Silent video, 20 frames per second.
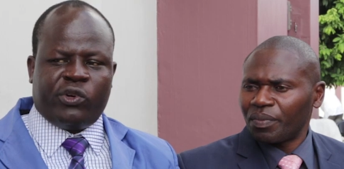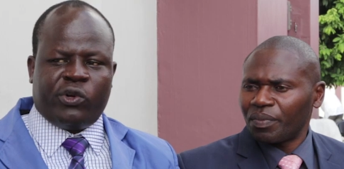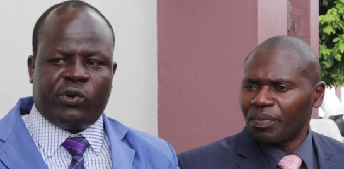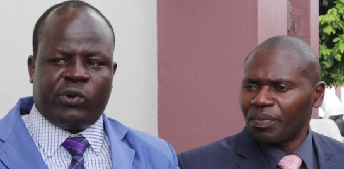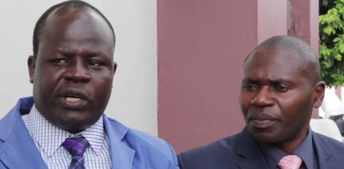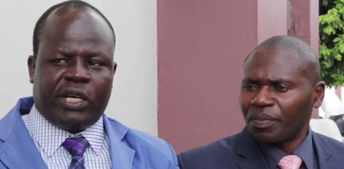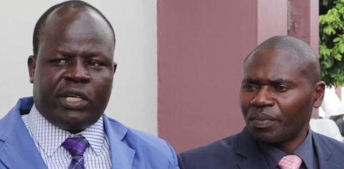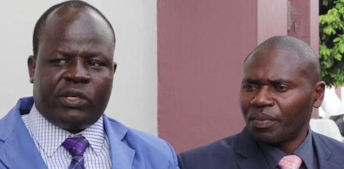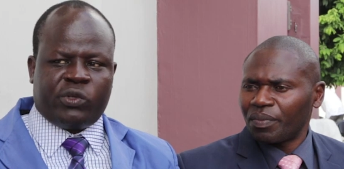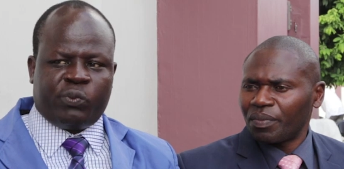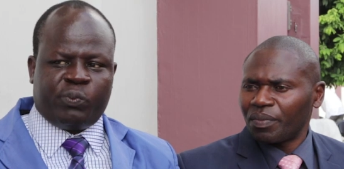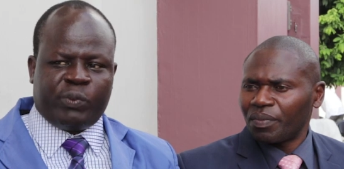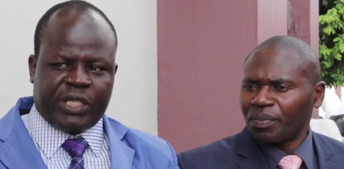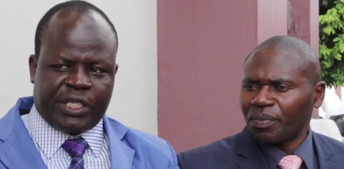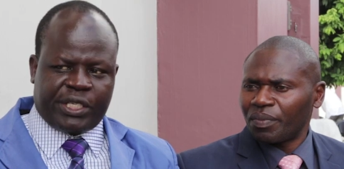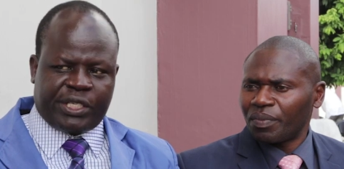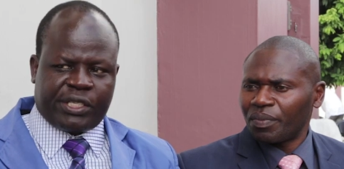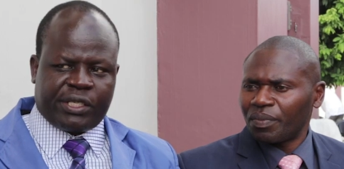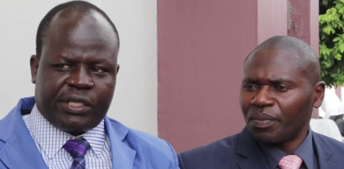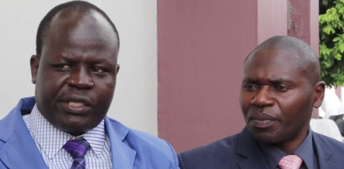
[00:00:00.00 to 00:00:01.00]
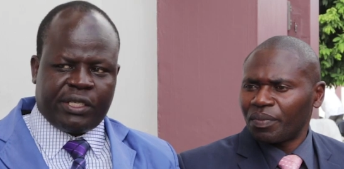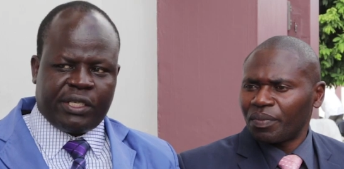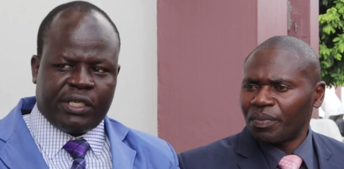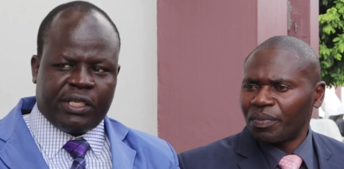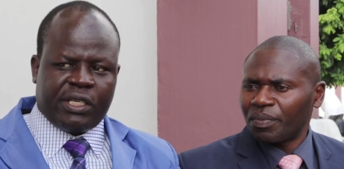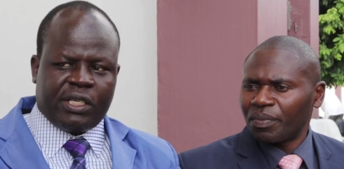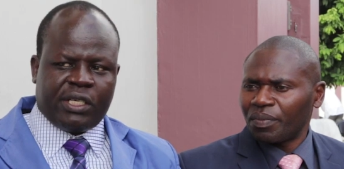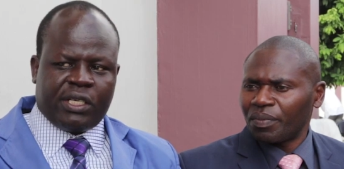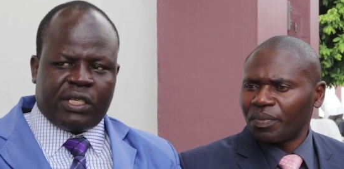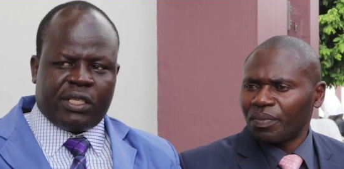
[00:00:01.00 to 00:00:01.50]
Speaker 1: nowhere to meet.
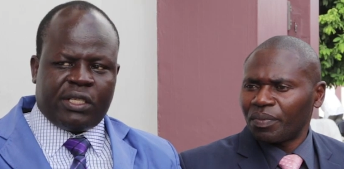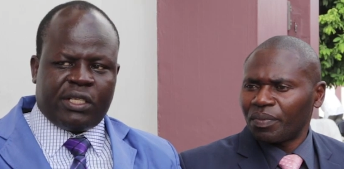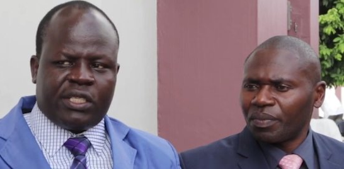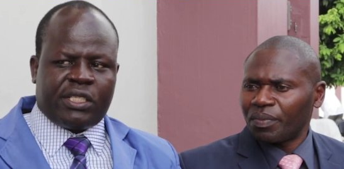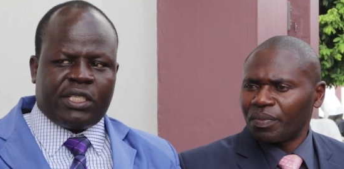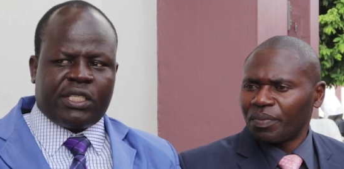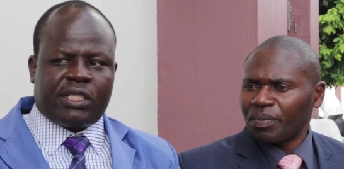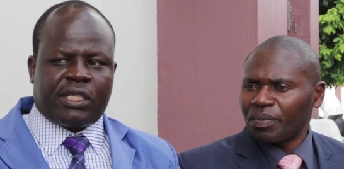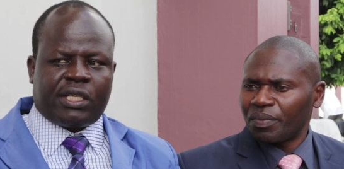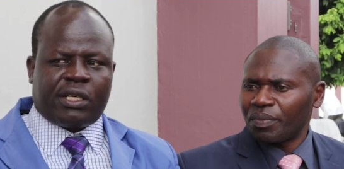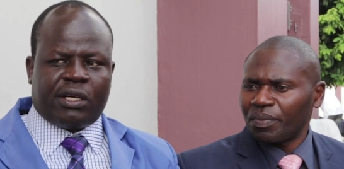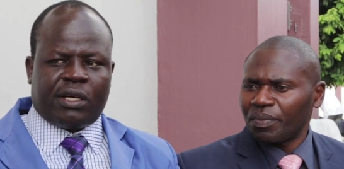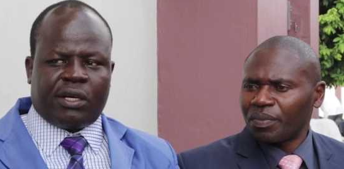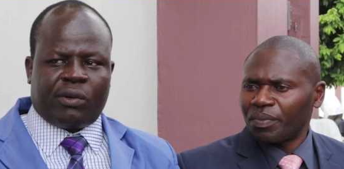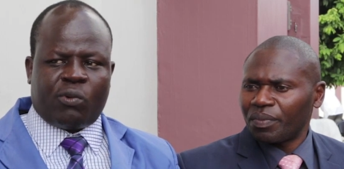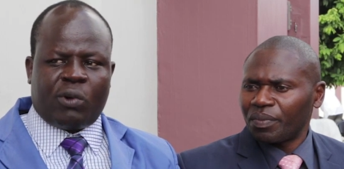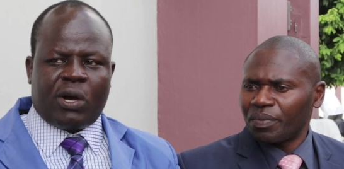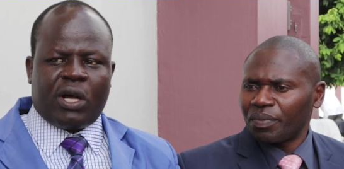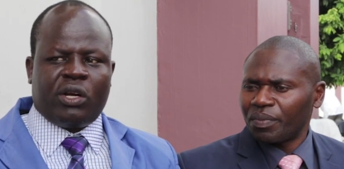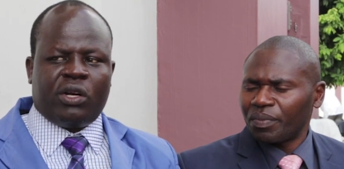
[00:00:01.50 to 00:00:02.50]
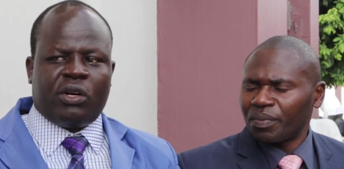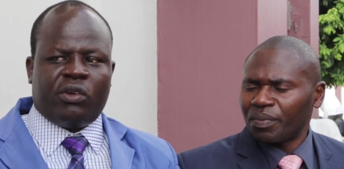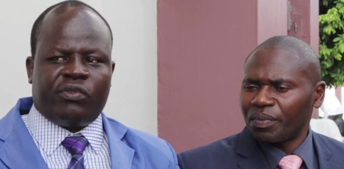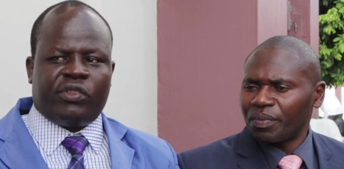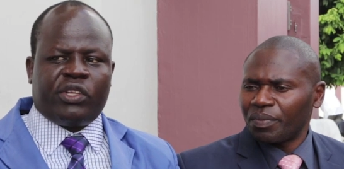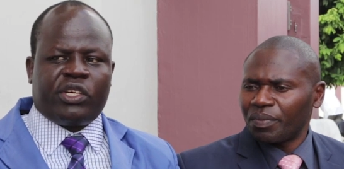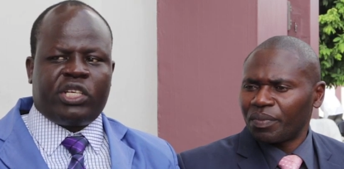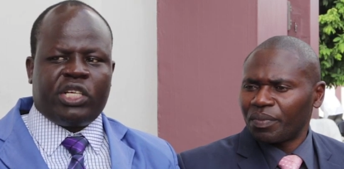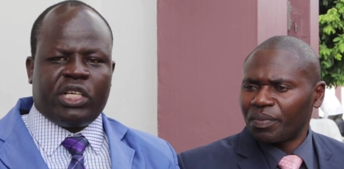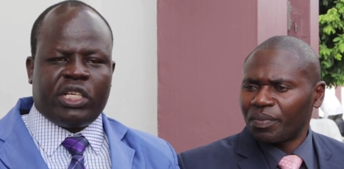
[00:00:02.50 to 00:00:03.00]
This is one
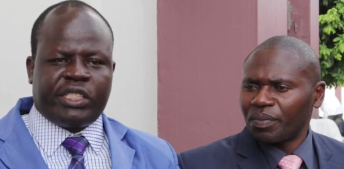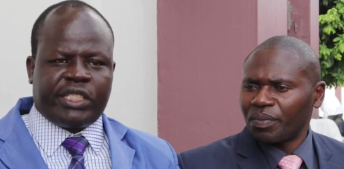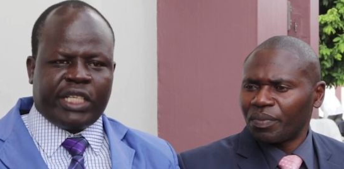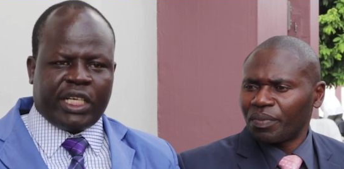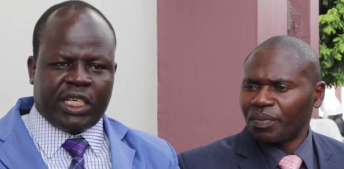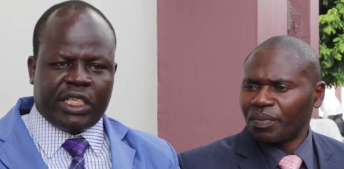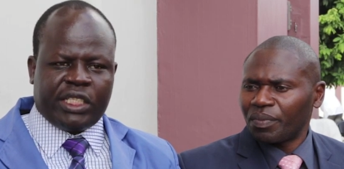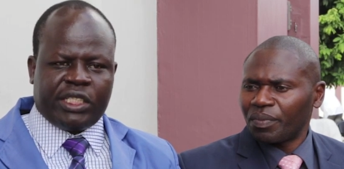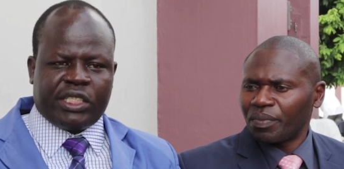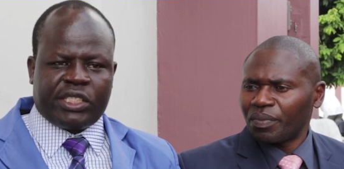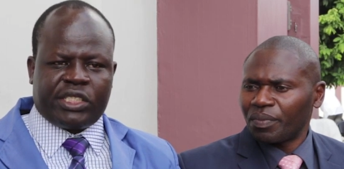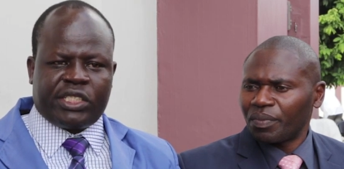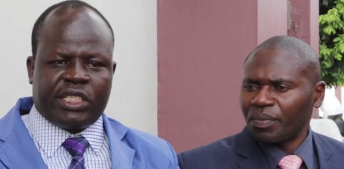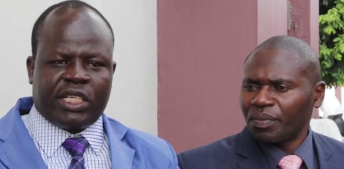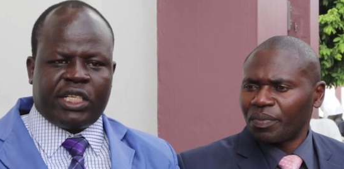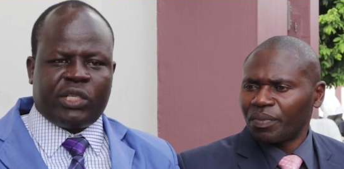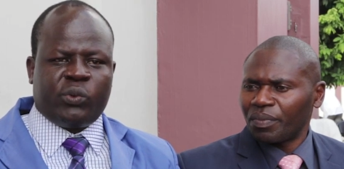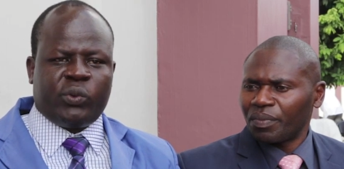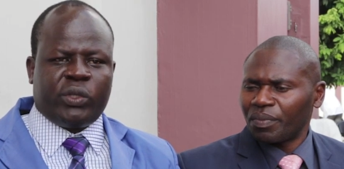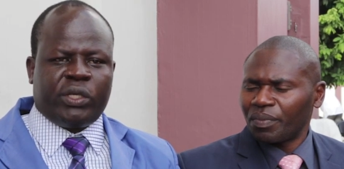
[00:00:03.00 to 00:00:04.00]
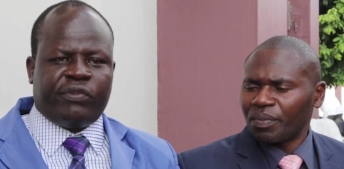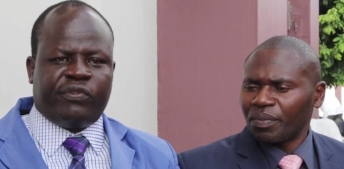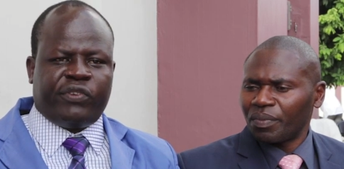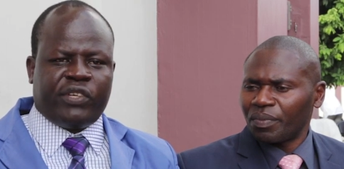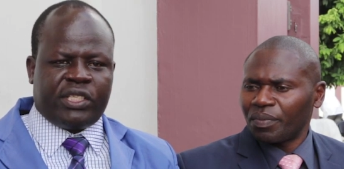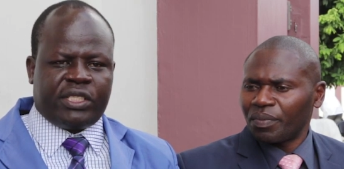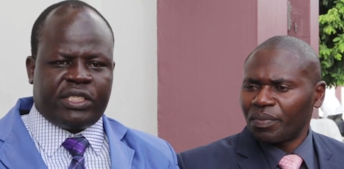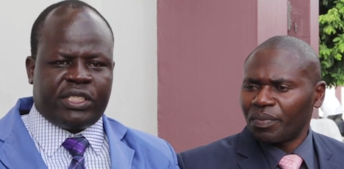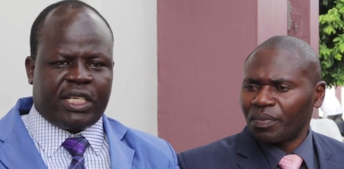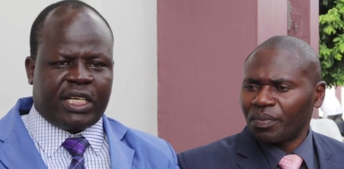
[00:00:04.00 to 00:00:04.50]
of the key challenges that we
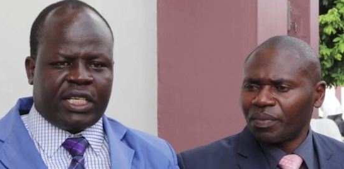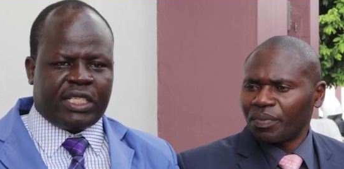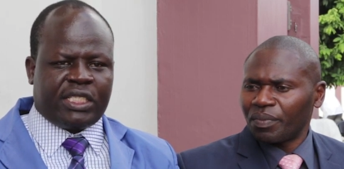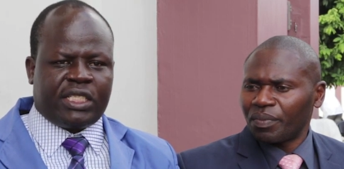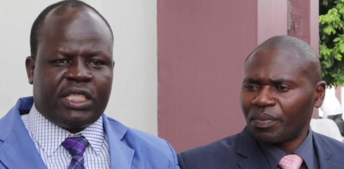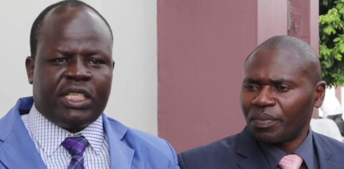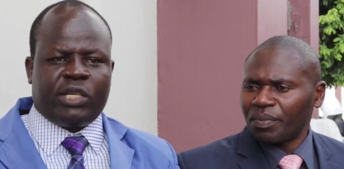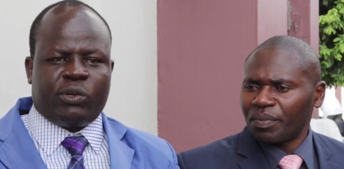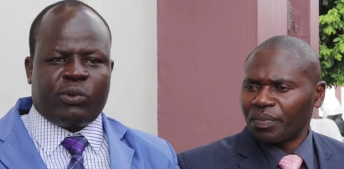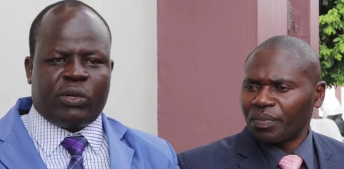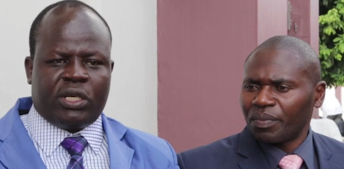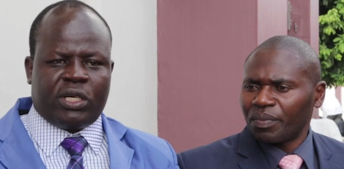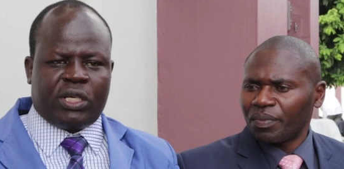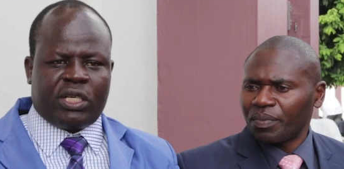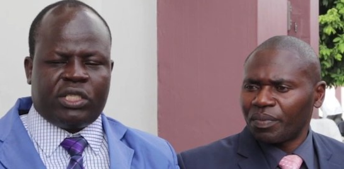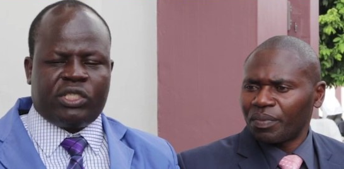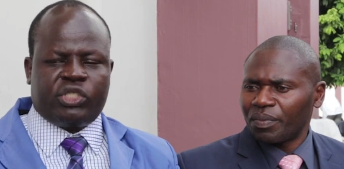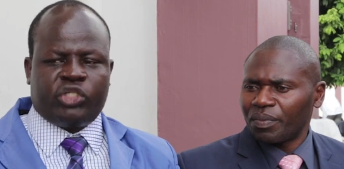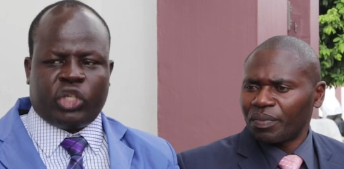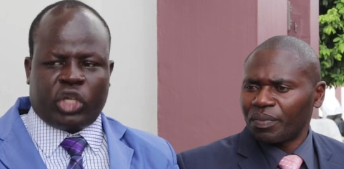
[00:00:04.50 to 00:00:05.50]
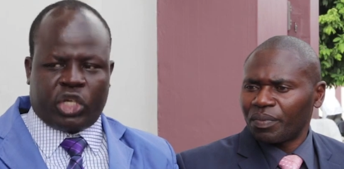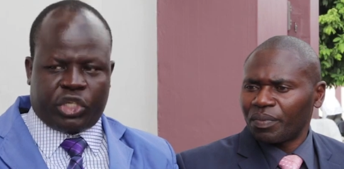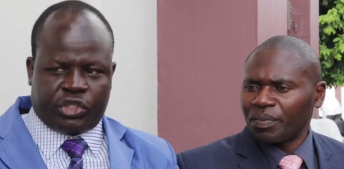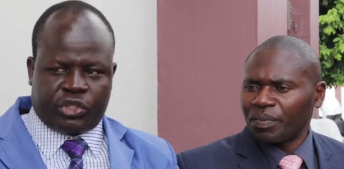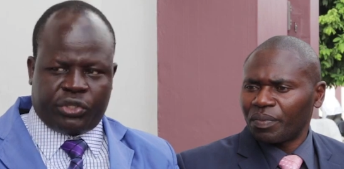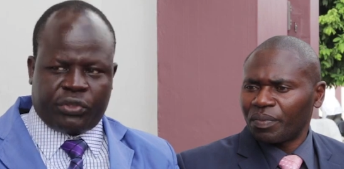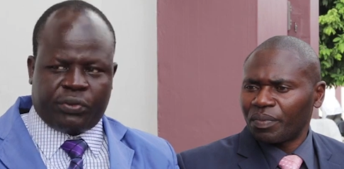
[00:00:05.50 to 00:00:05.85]
face as the Rwandan church.